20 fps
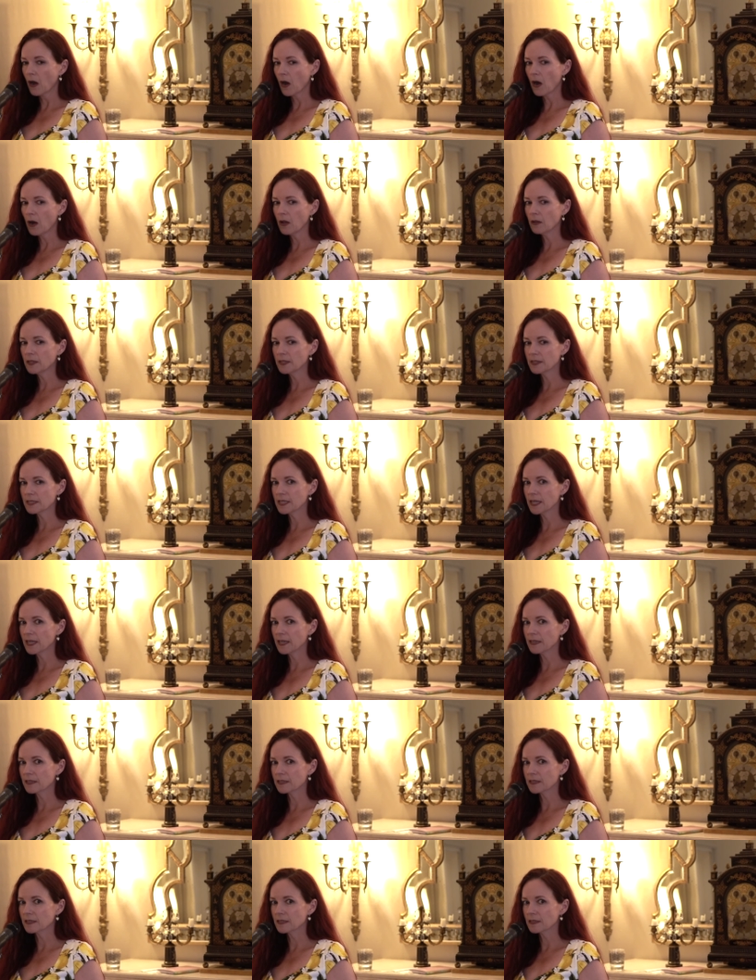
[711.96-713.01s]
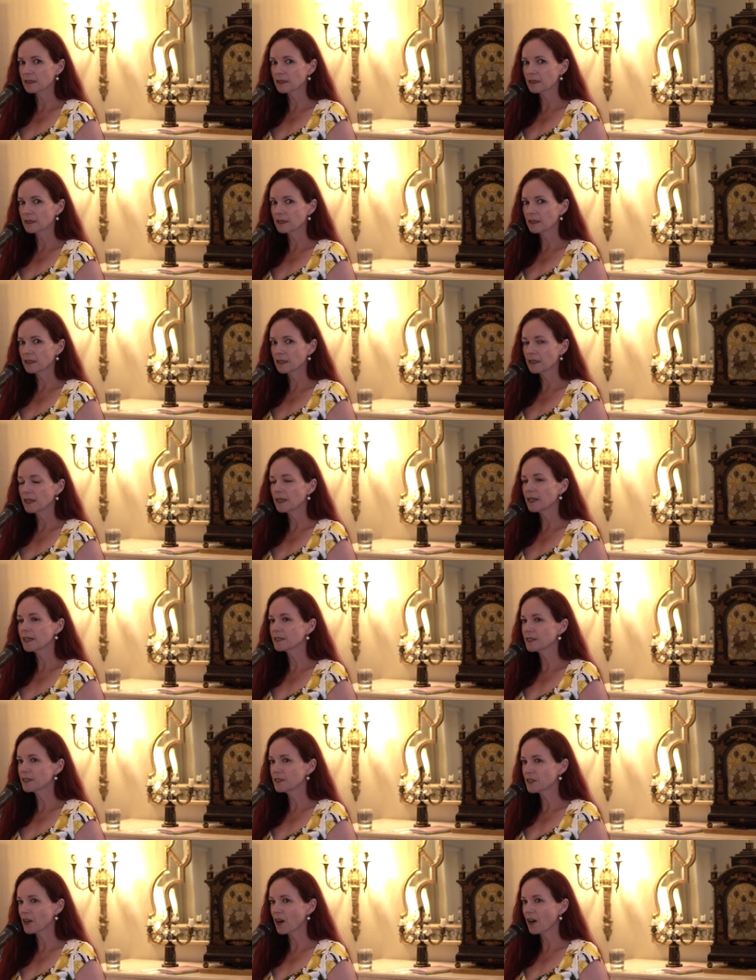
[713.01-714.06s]
All it takes is
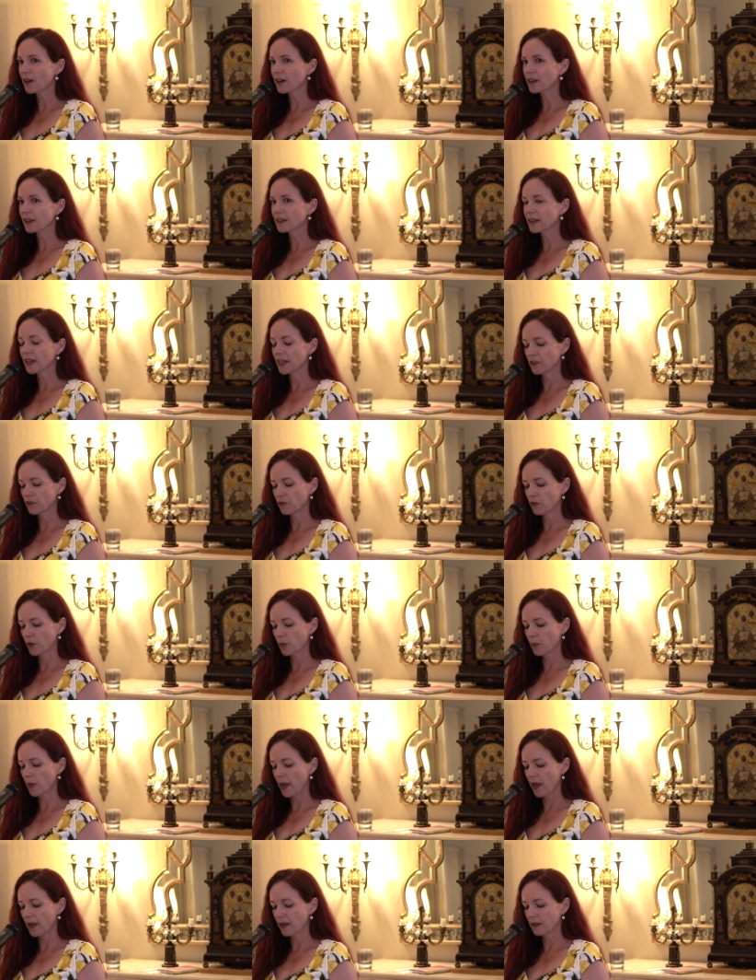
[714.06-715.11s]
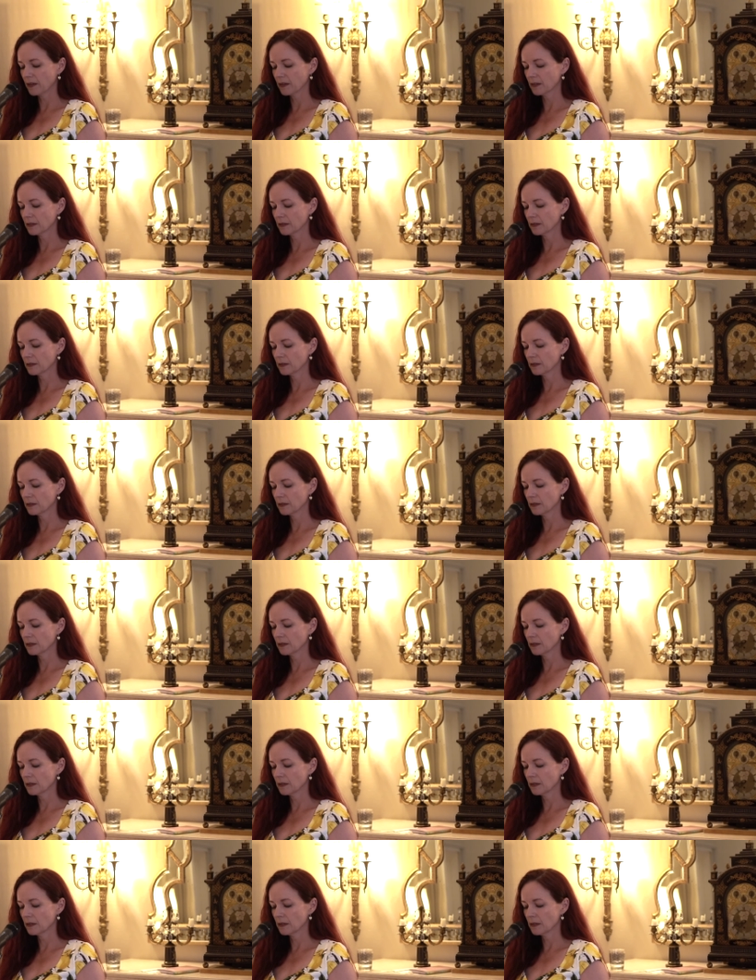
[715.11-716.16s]
a dark entryway.
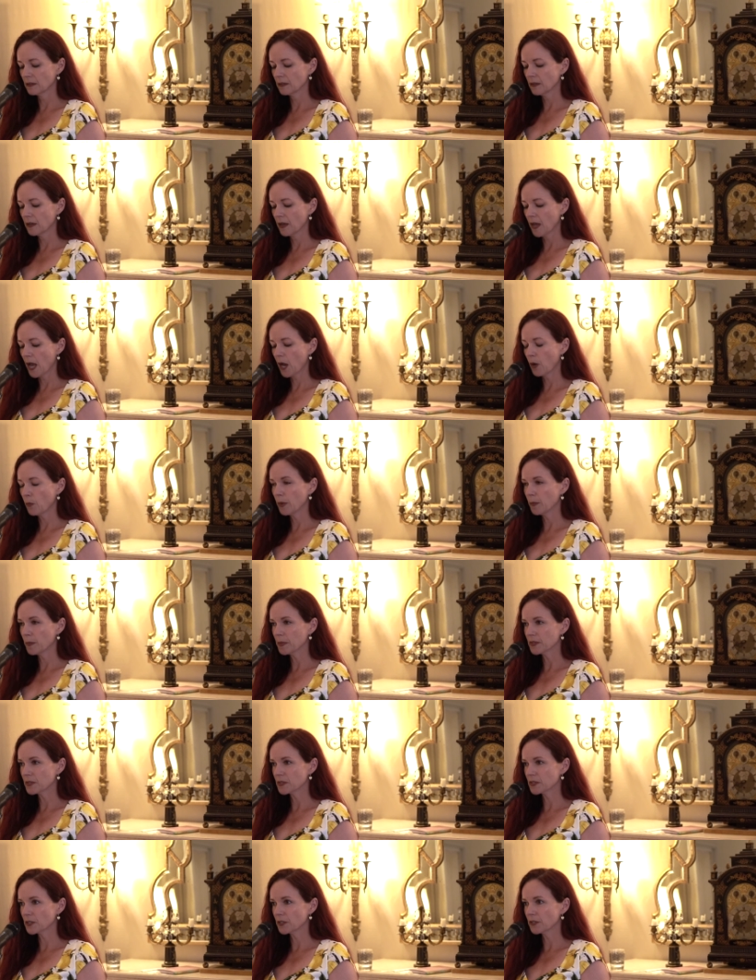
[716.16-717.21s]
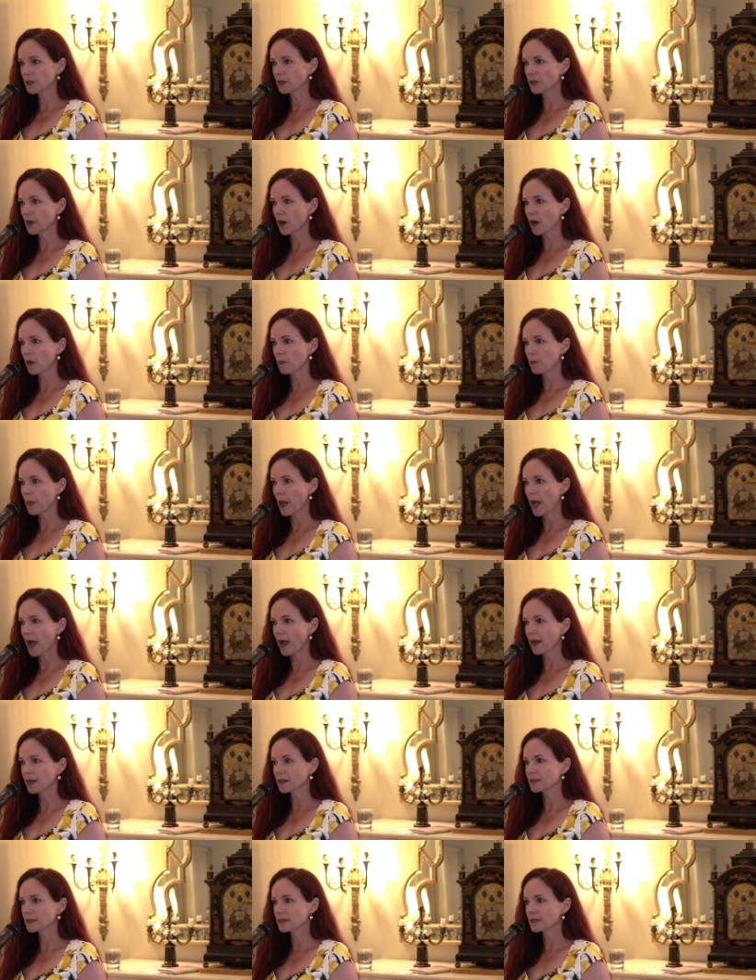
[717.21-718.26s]
How we must turn our
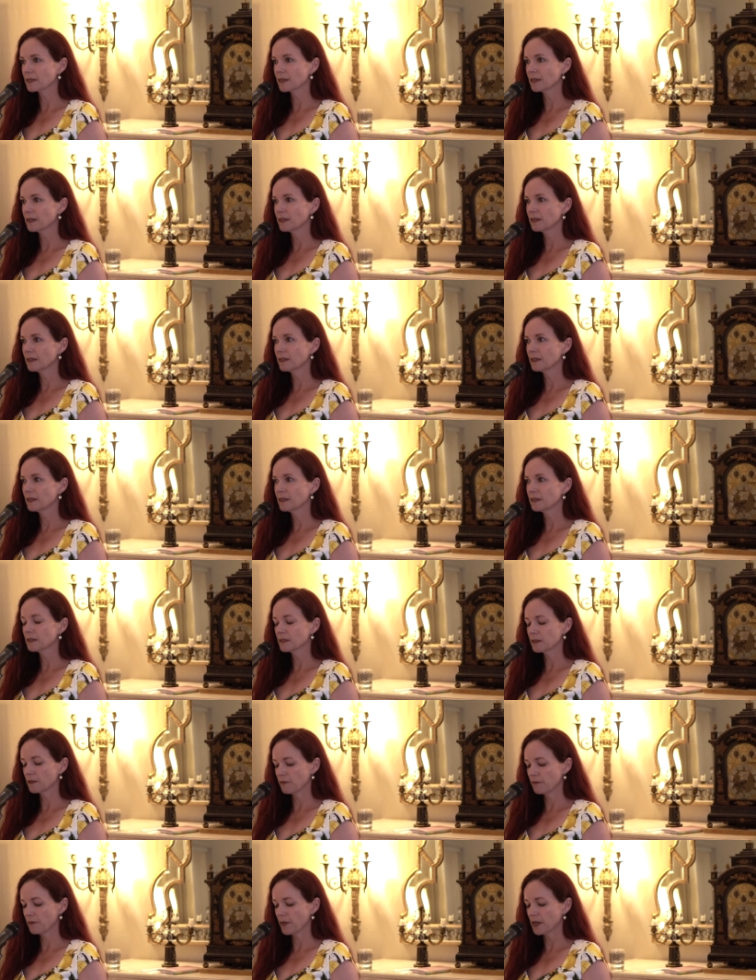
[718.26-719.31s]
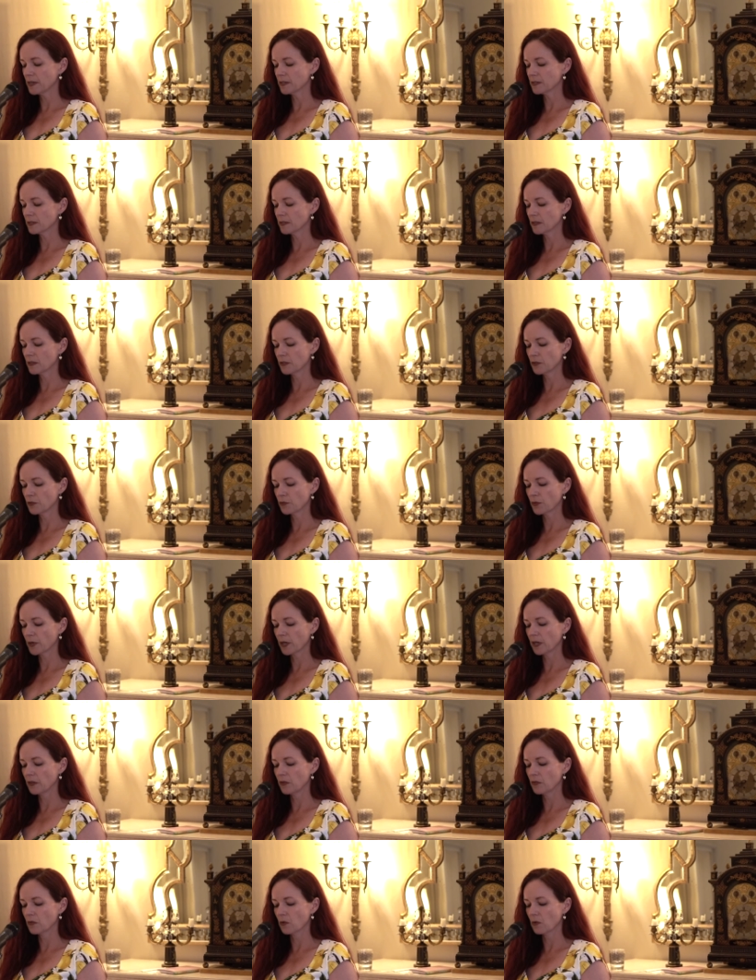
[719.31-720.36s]
backs to face the
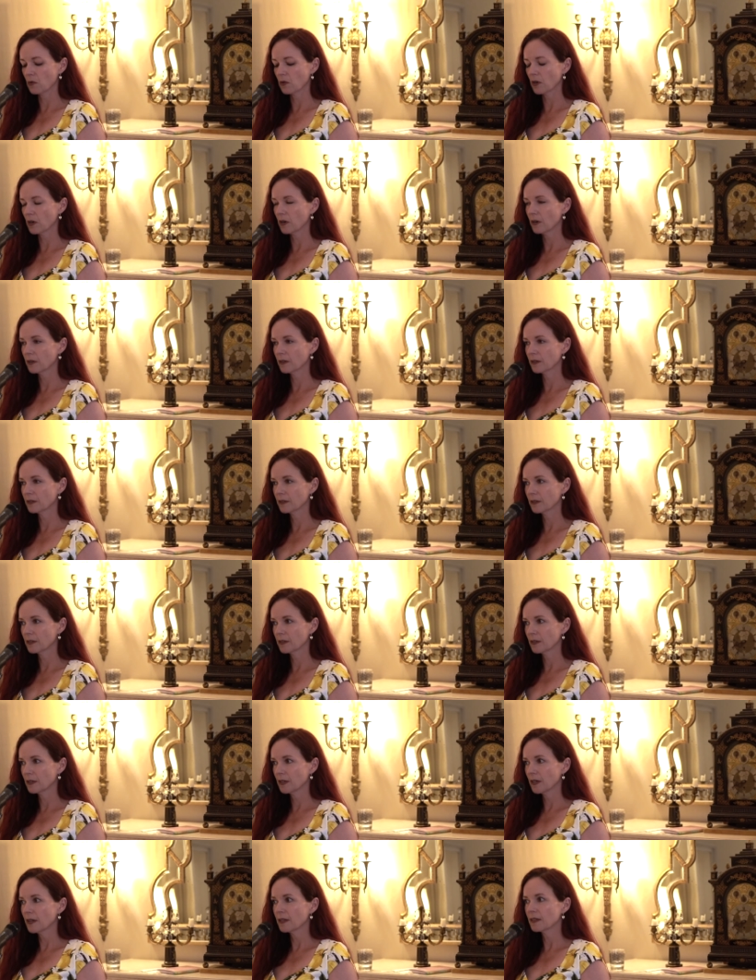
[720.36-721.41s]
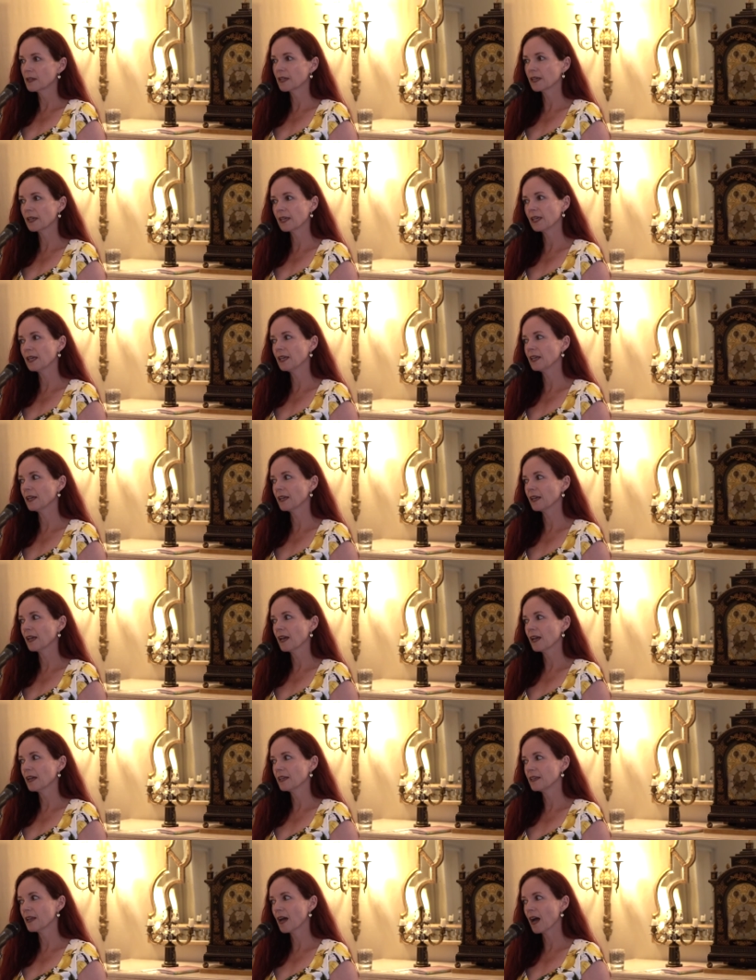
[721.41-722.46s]
tricky door, the key
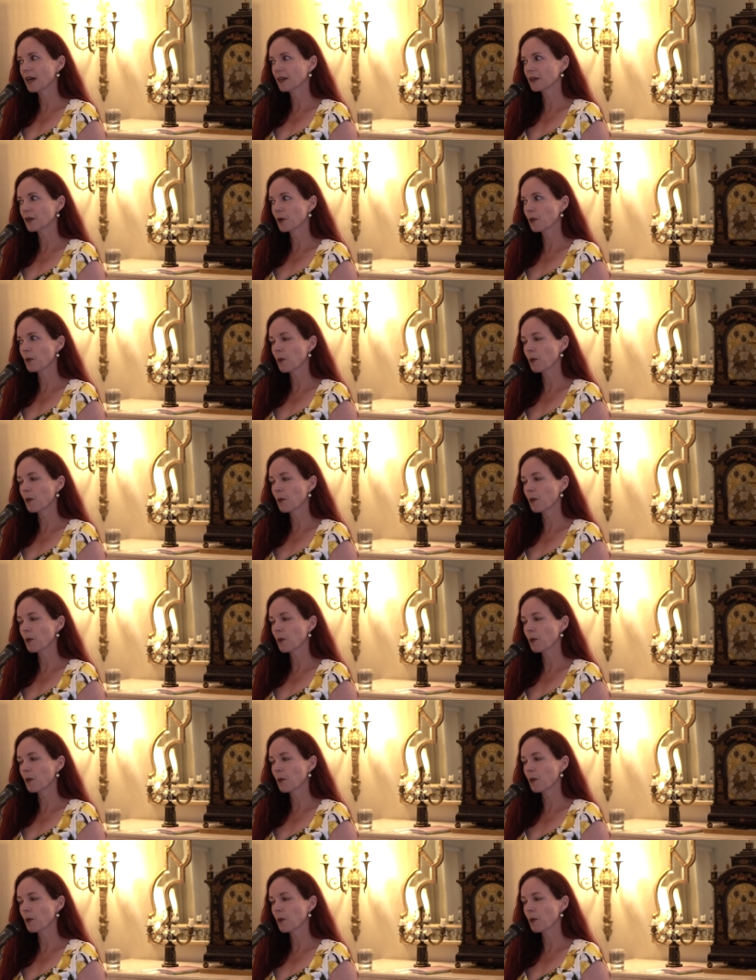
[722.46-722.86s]
not